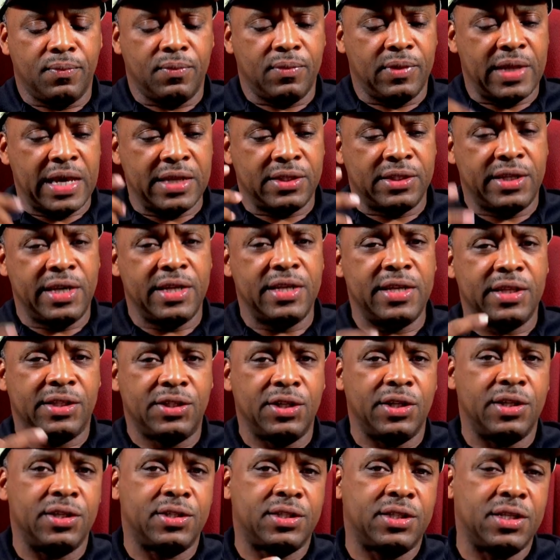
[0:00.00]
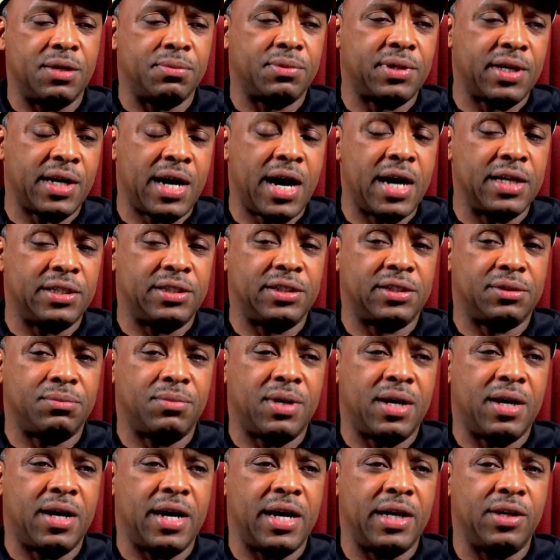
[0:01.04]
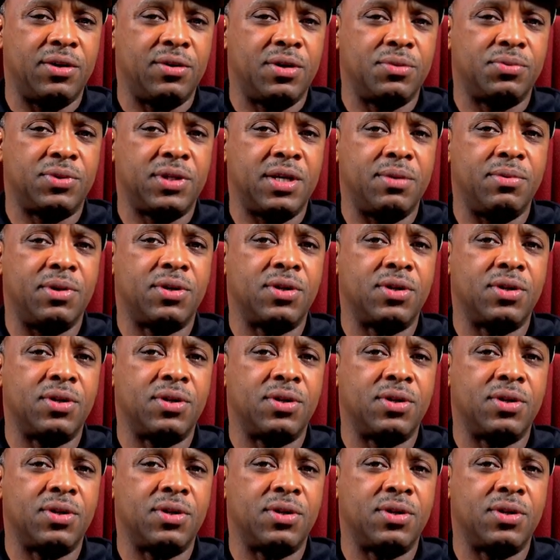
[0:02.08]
that's getting into the subconscious mind, you know what I'm saying?